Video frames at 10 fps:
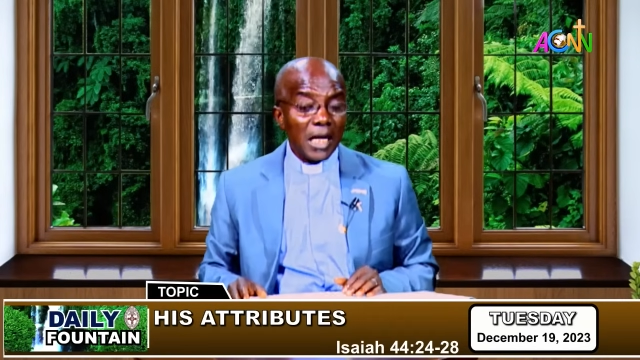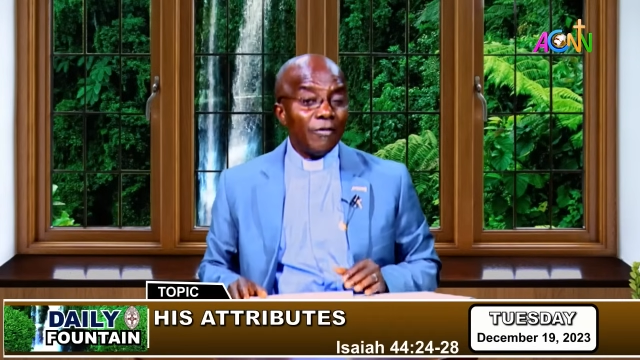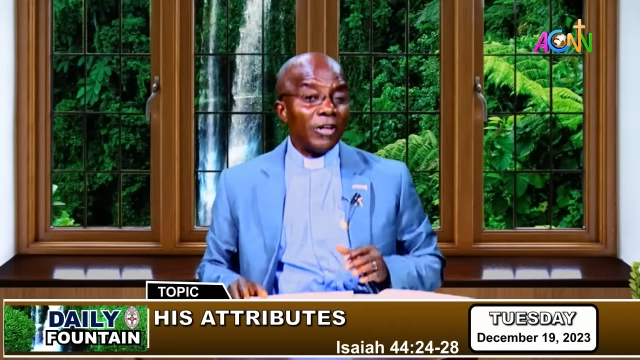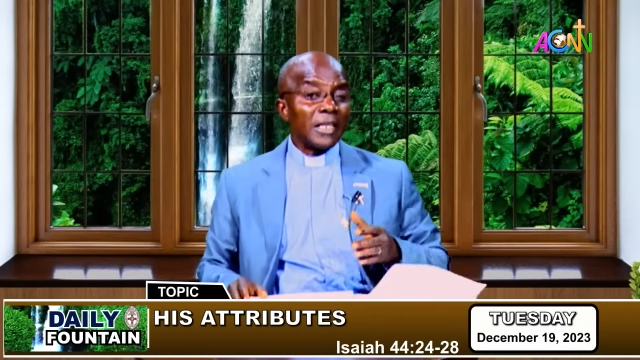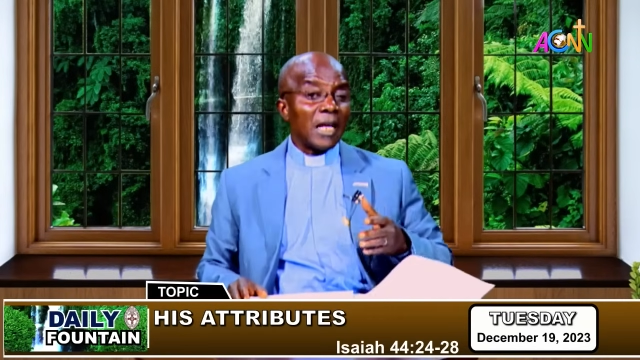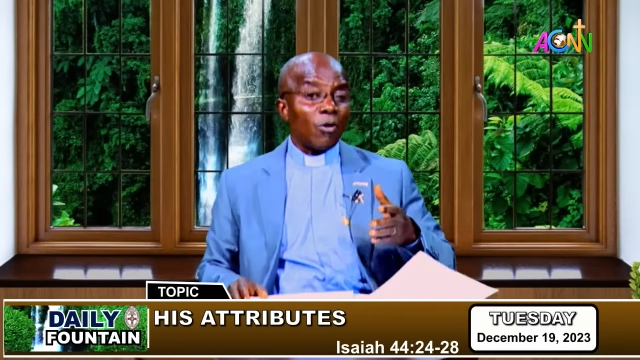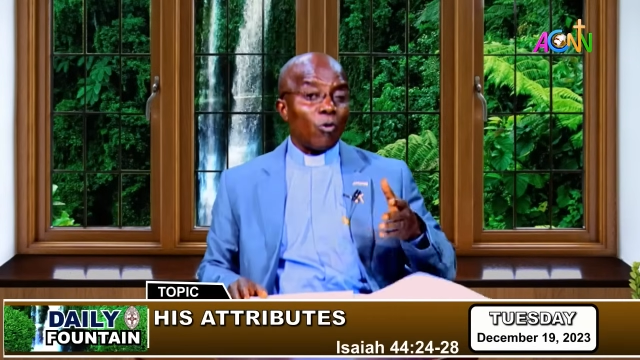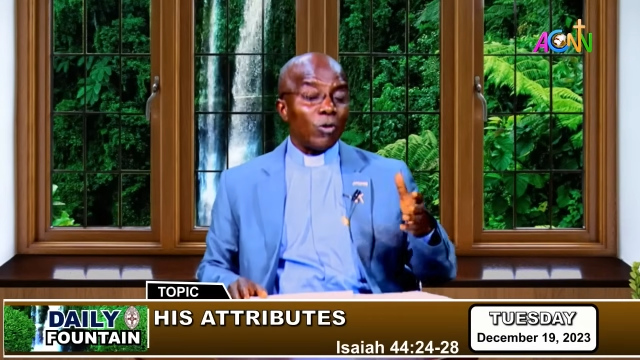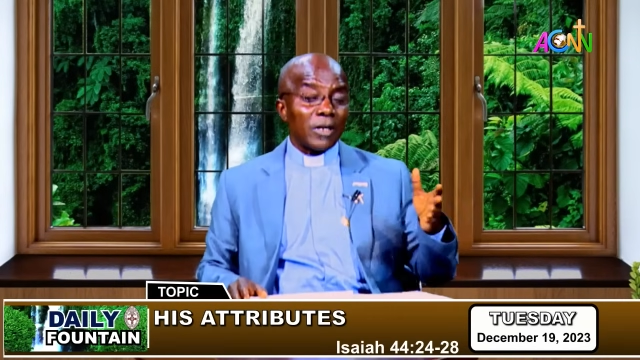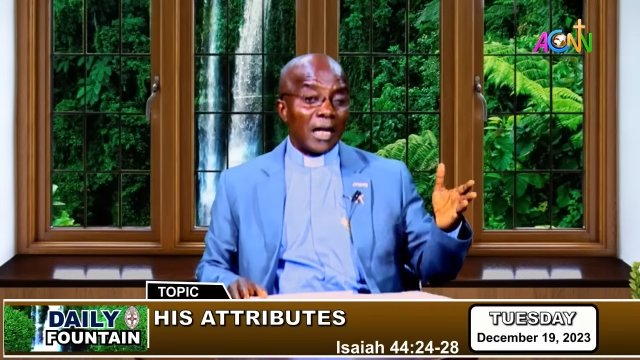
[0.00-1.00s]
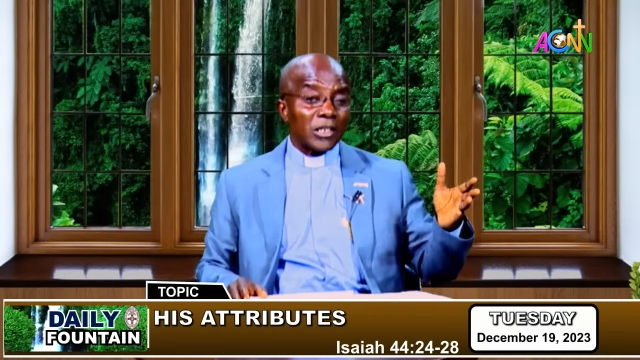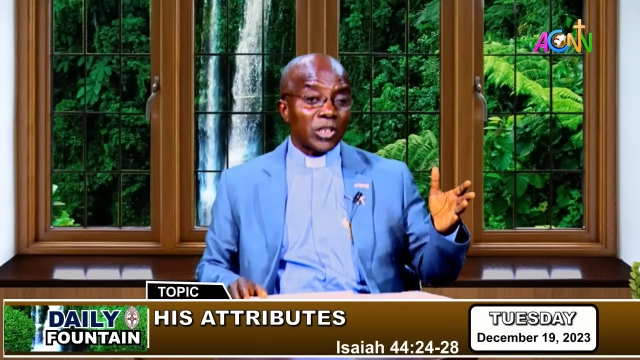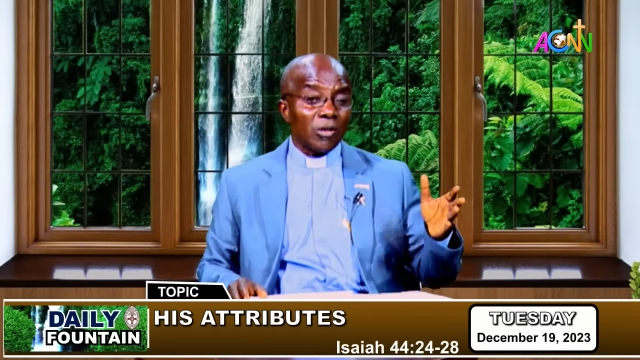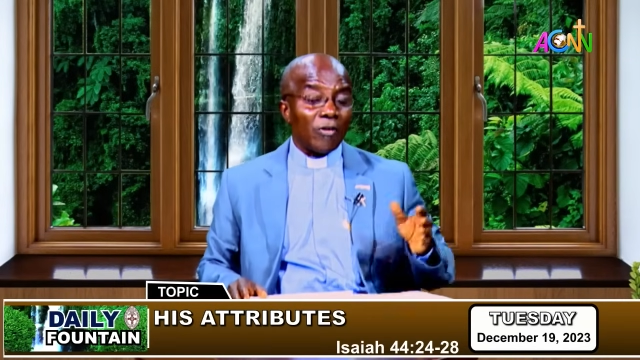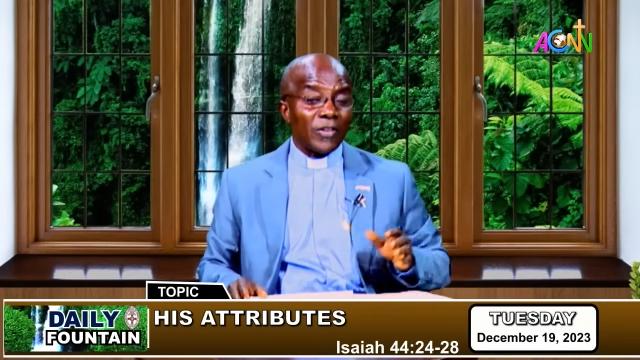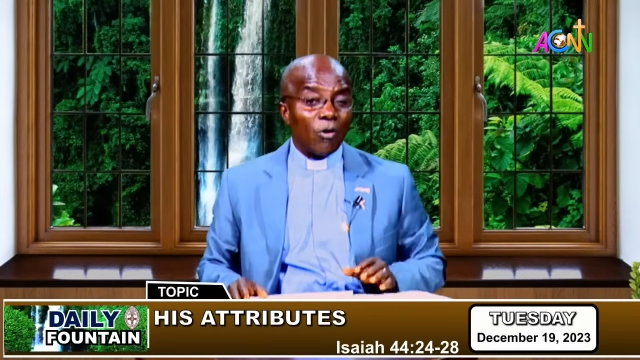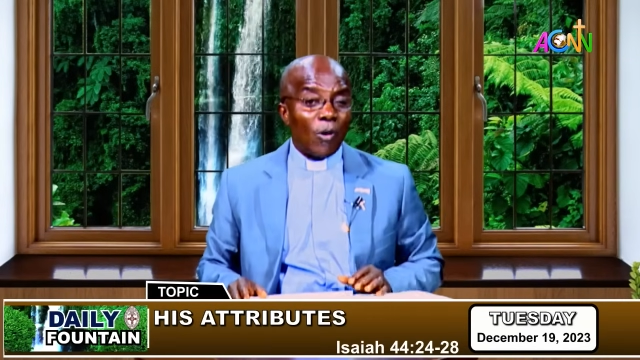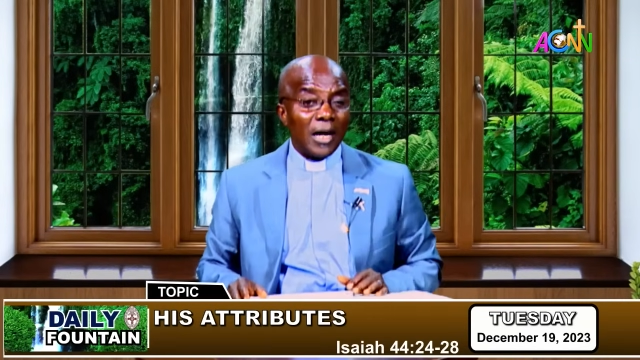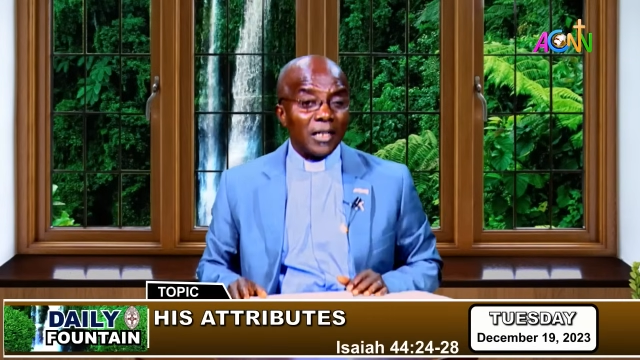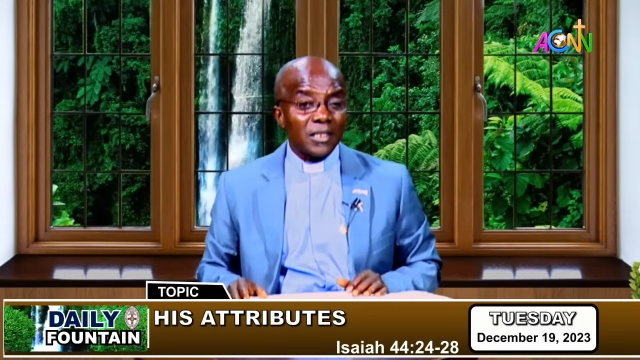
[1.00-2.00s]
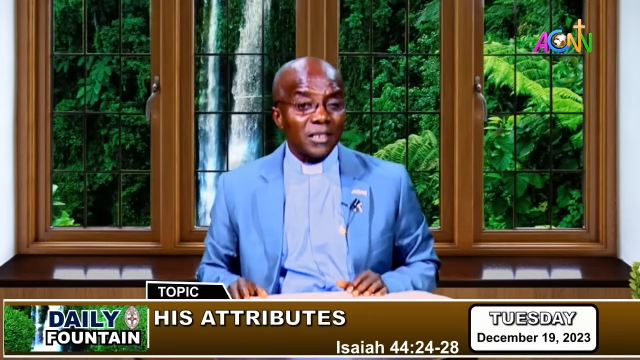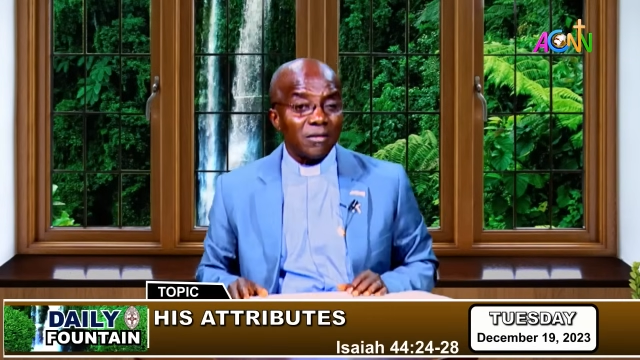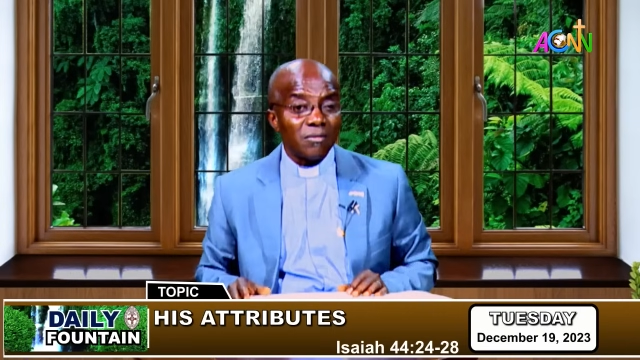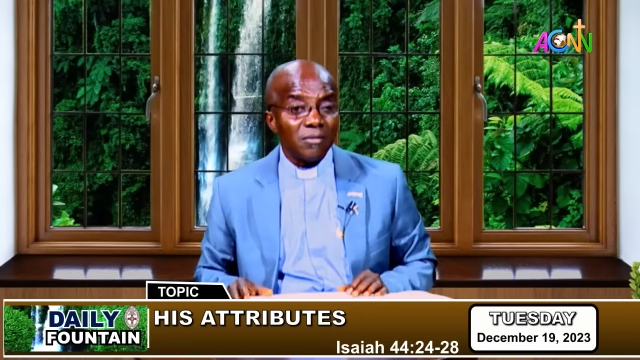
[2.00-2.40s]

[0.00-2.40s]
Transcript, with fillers: Even the counsel of the wise,